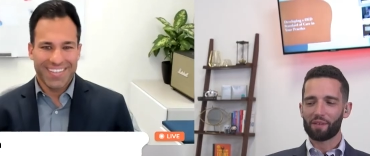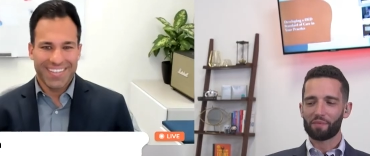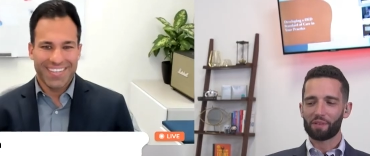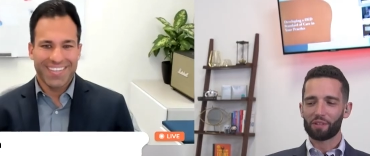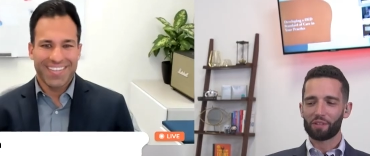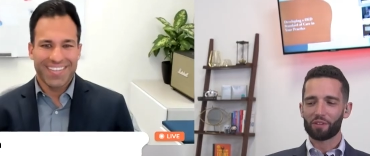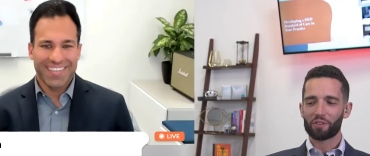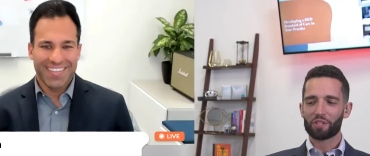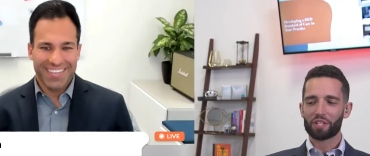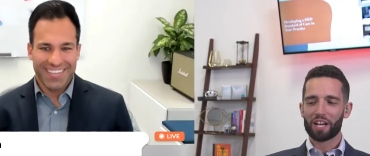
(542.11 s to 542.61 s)
Speaker 1: I,
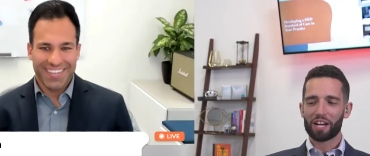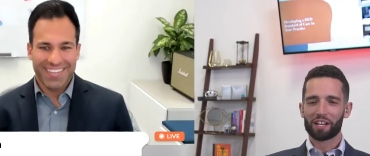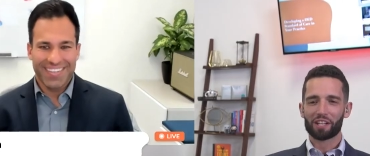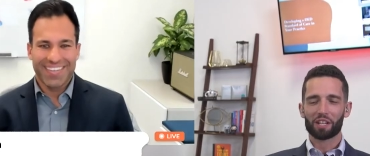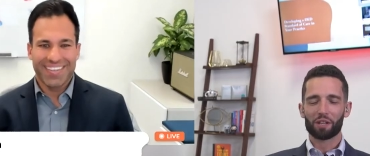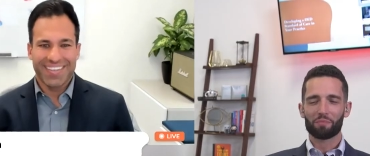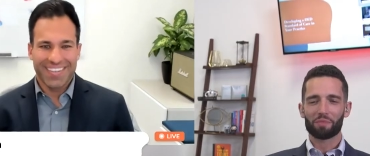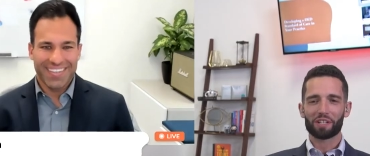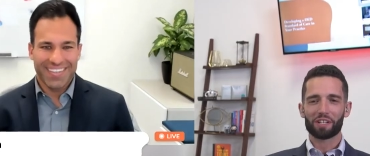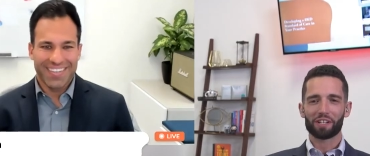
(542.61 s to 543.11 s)
there's not
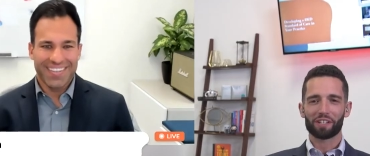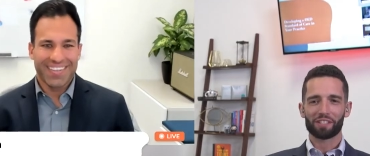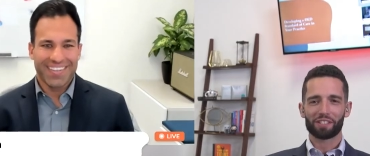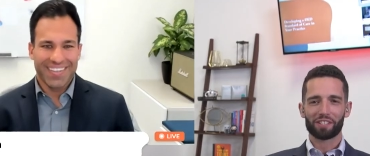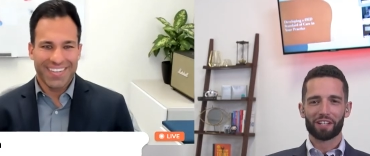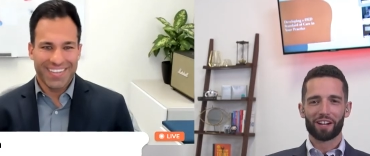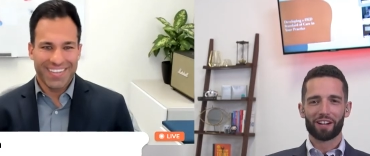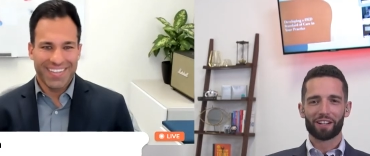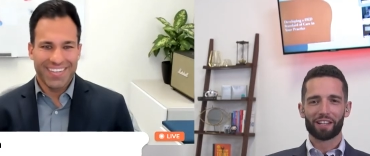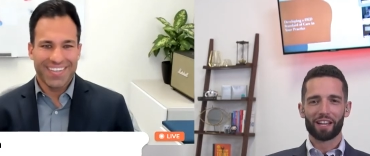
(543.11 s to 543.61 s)
going to be a
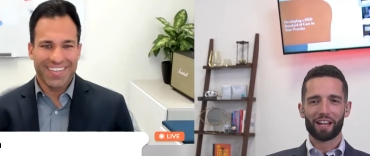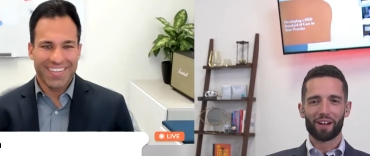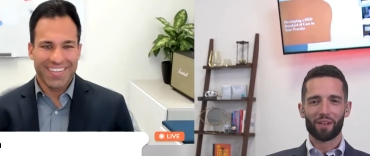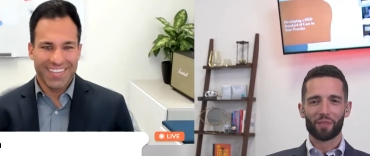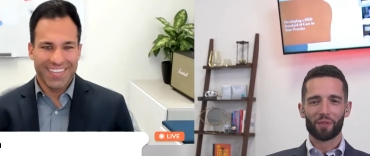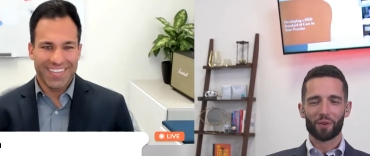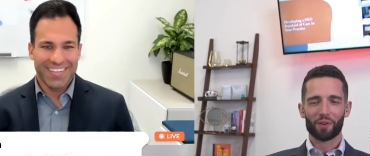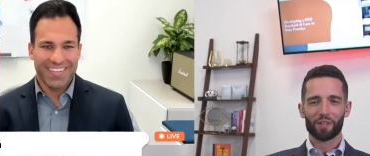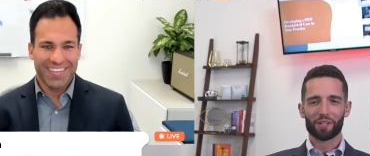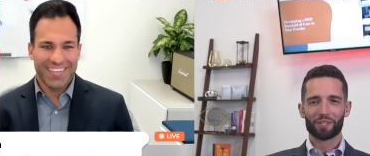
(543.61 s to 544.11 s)
doc out
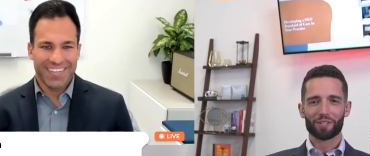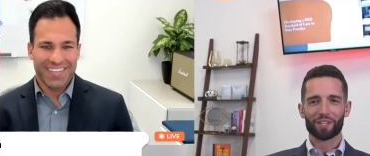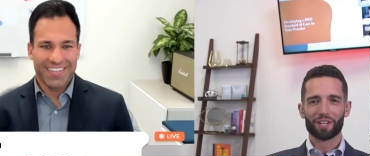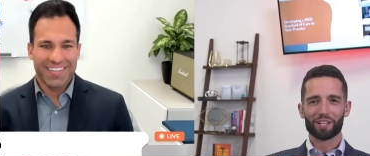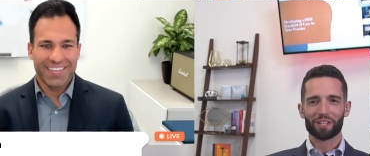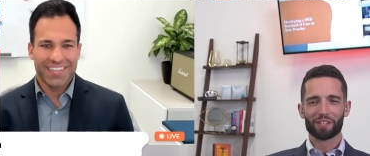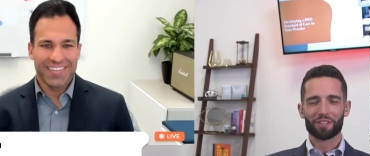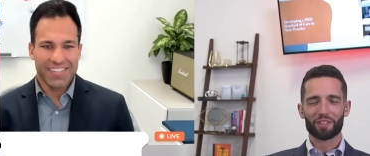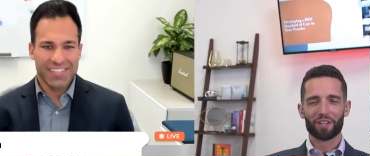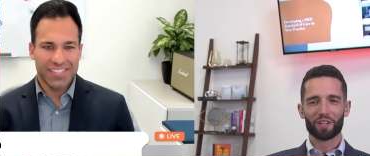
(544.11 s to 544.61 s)
there that's
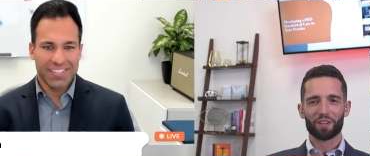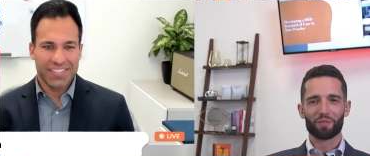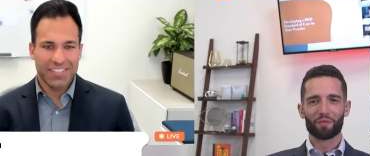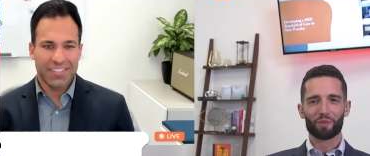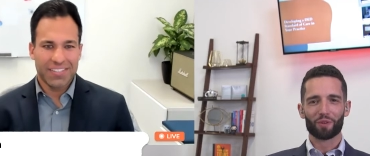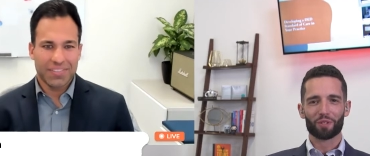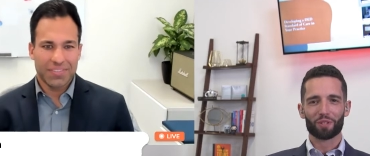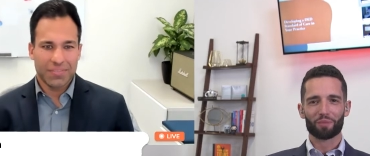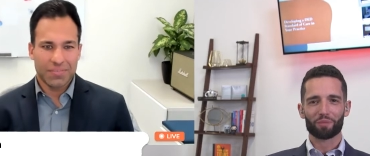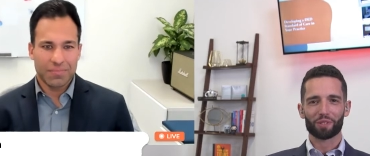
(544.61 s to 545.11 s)
not excited
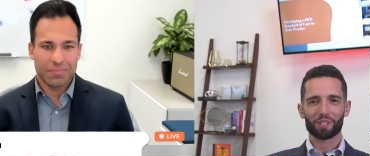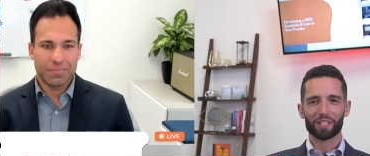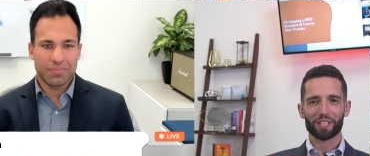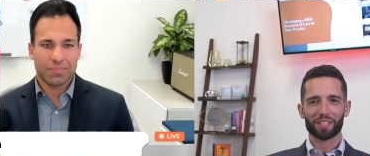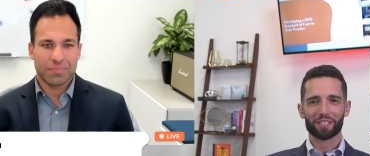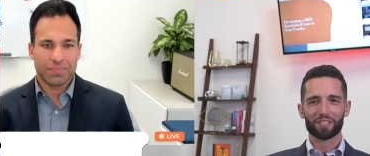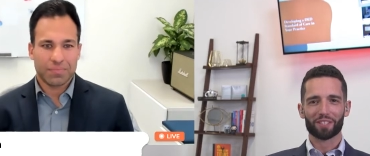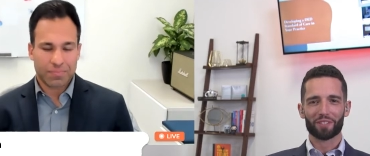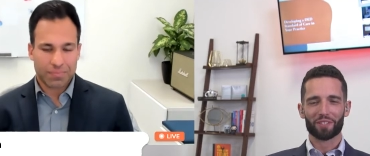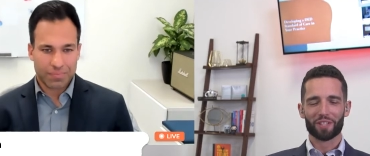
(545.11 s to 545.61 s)
for something
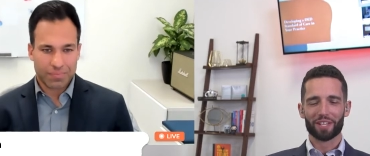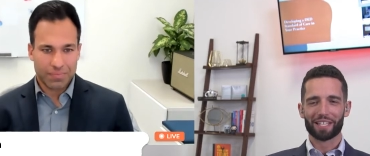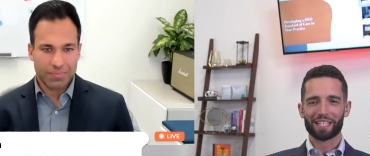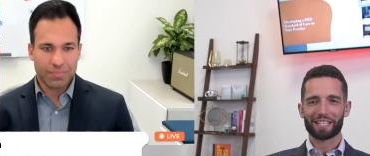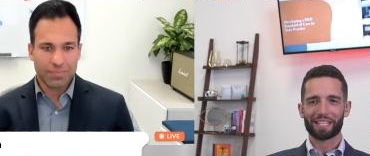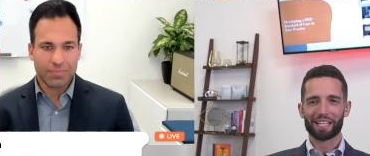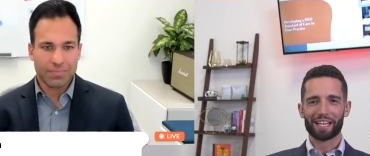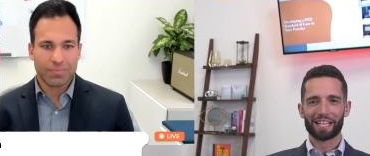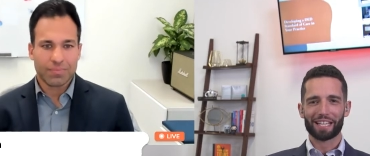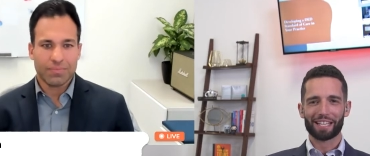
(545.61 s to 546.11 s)
like this. I
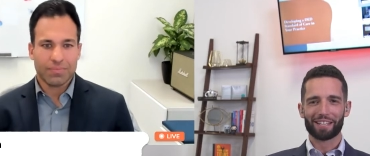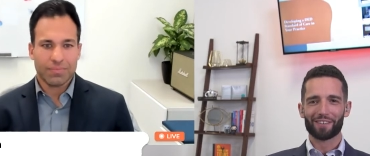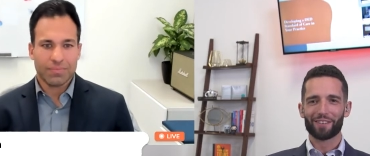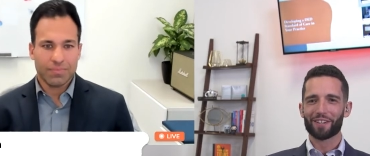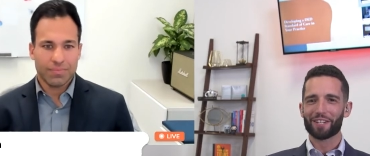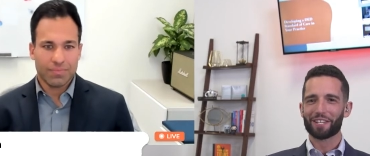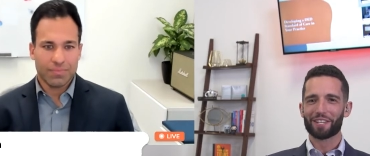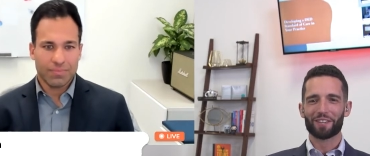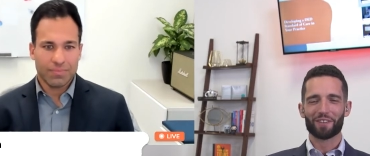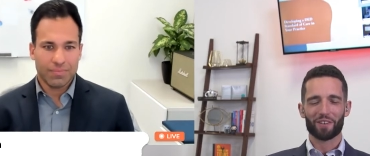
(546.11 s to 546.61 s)
can I can
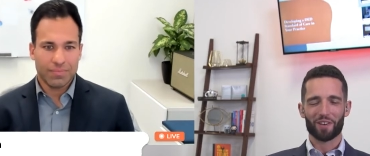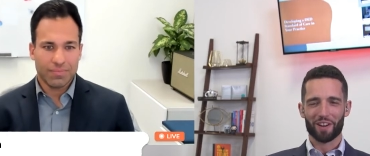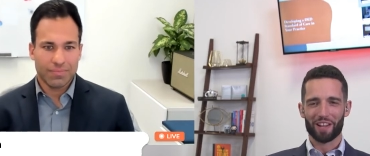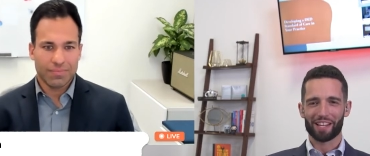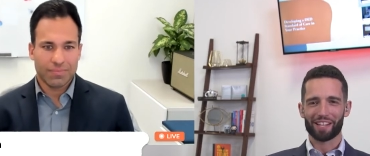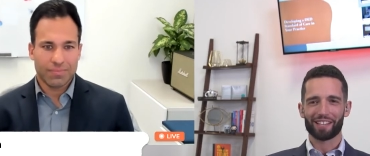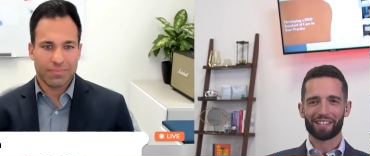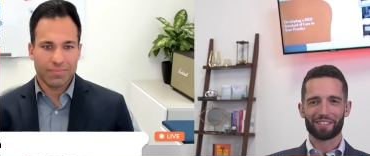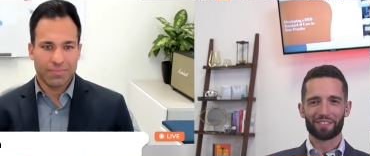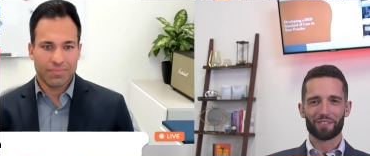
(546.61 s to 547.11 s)
already hear it
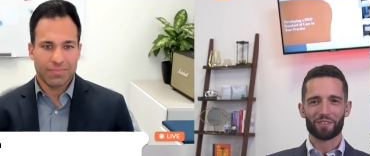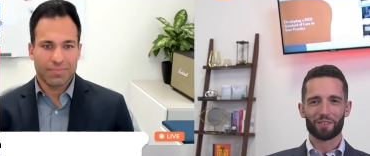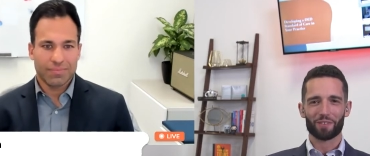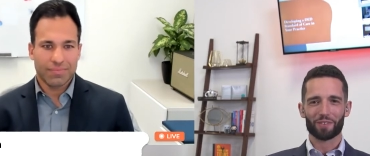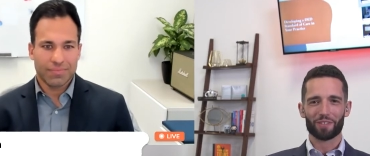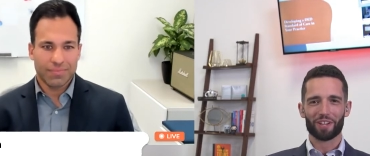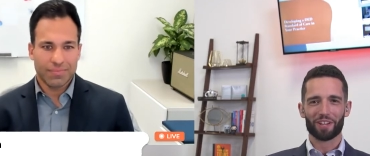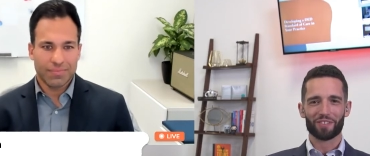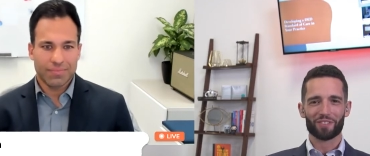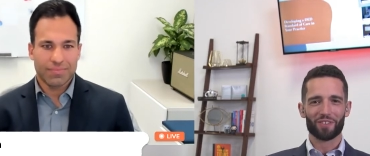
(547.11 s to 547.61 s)
at next
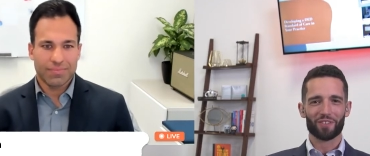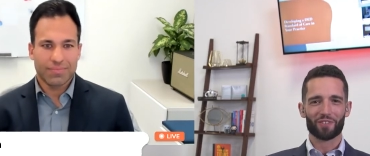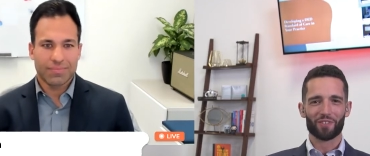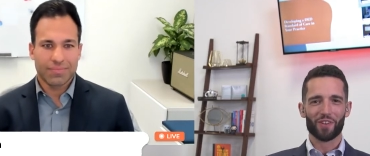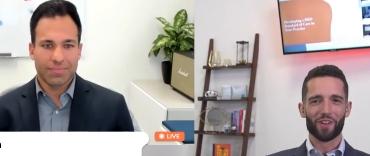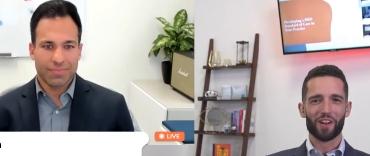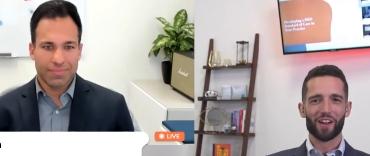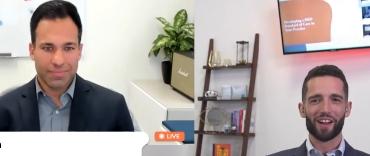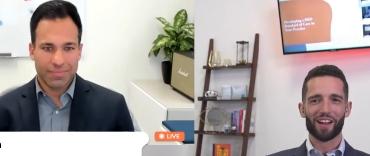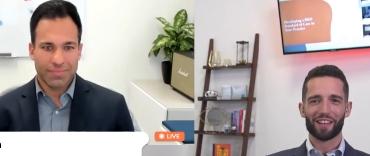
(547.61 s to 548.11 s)
year's Eyes on
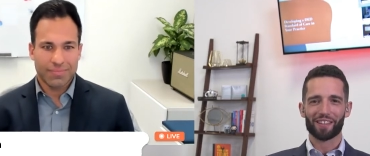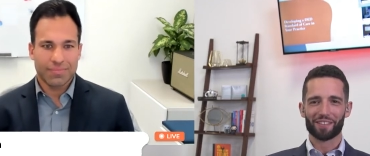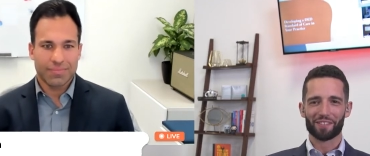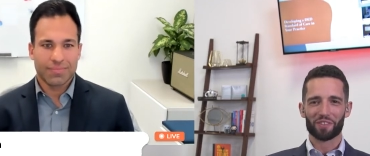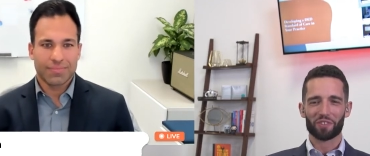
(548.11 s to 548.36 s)
Dry Eye.